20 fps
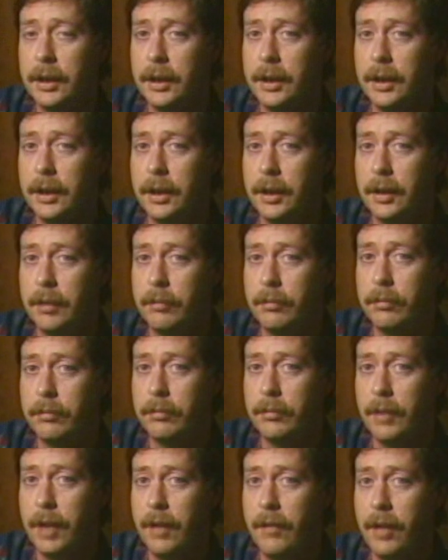Um,
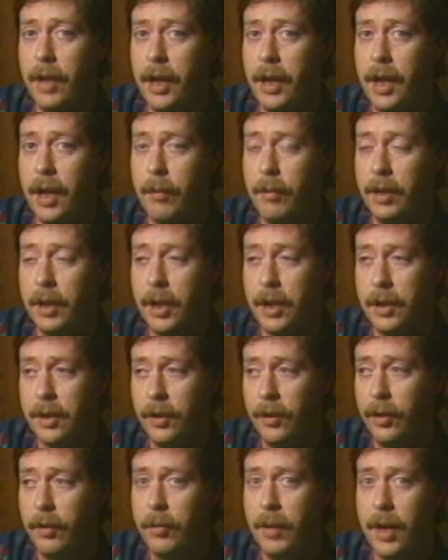I've had
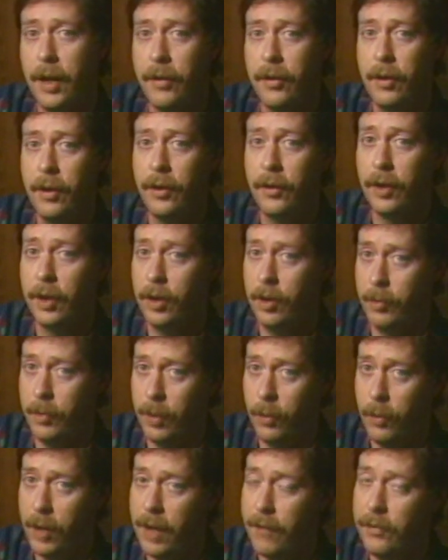apprehensions about this. I know
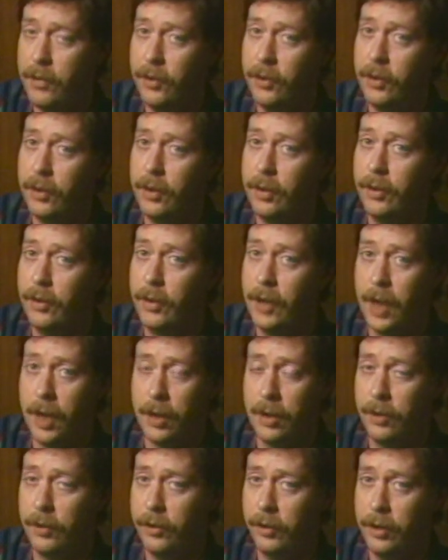my wife is, is
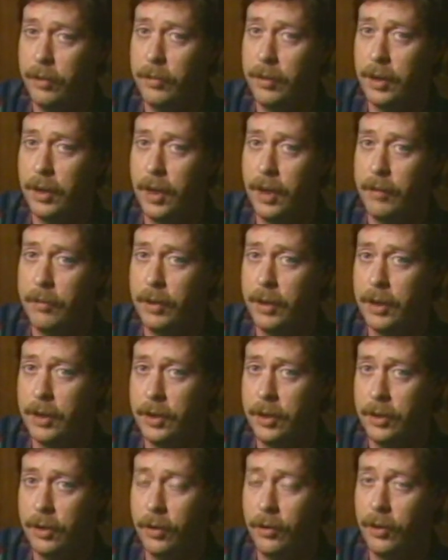not going to sleep tonight
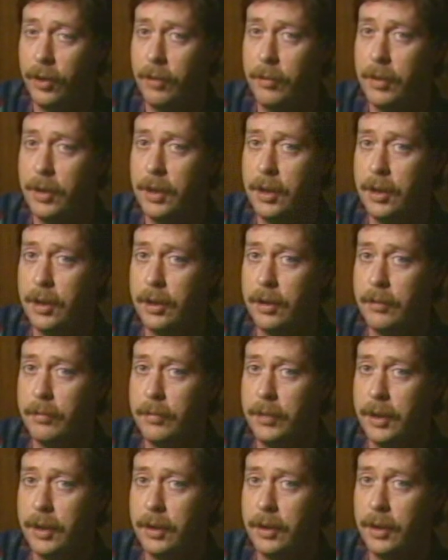because she knows I'm in here,
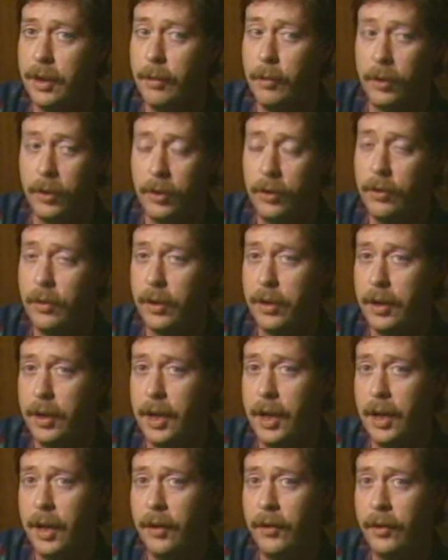but I'm with two other
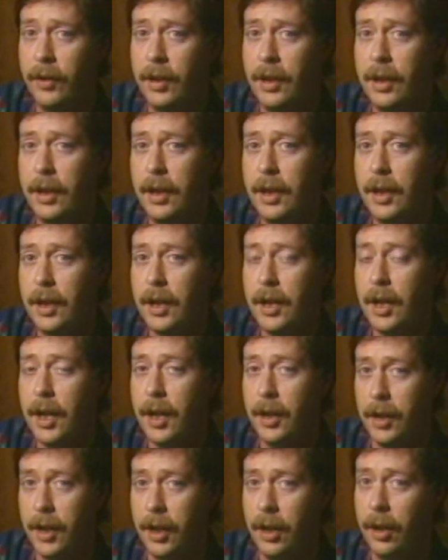guys,
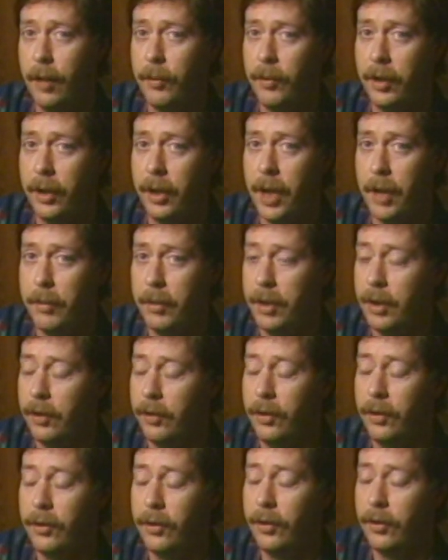and that helps a lot because this